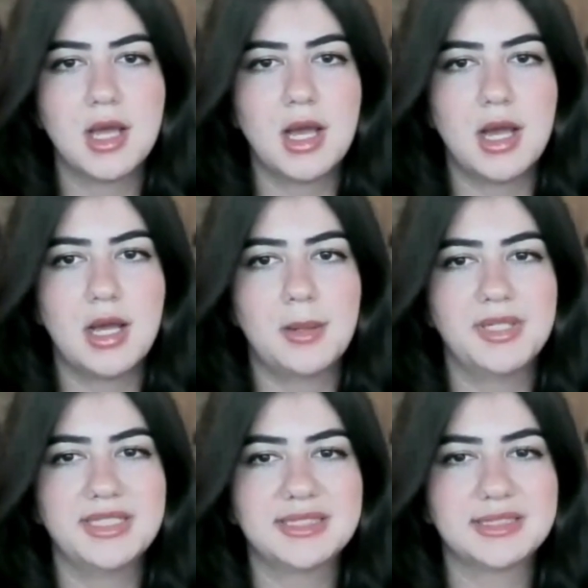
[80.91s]

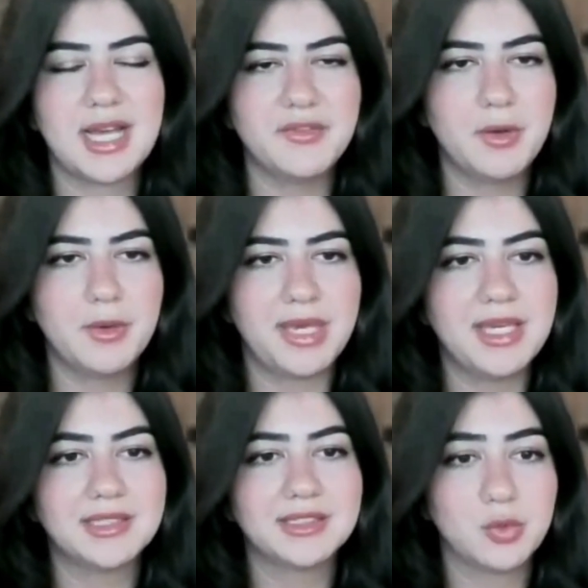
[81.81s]
It's kind of a
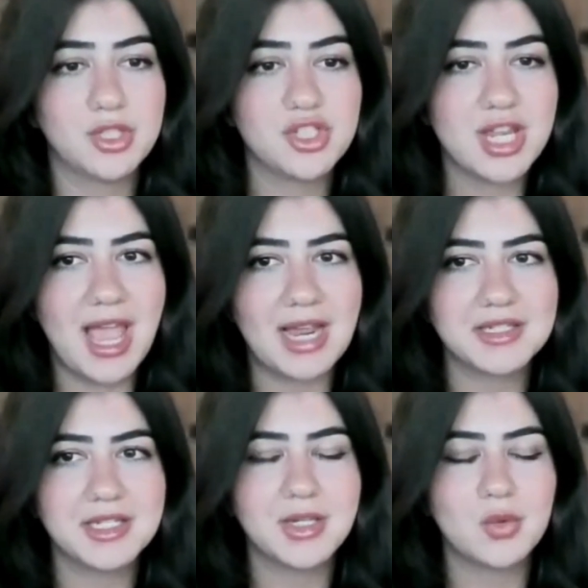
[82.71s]
bait and switch
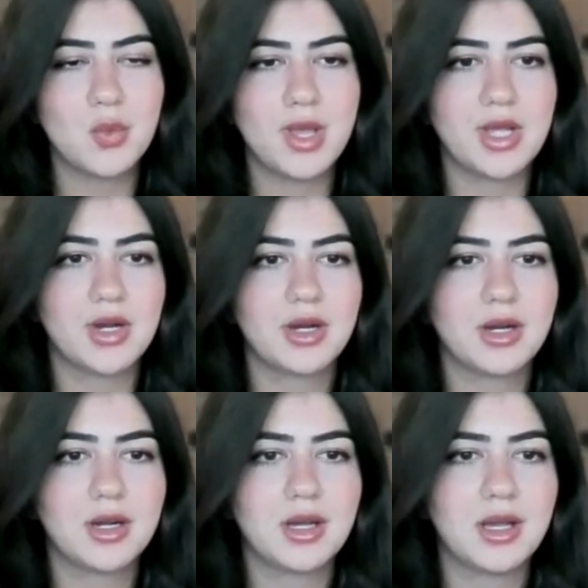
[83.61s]
tactic where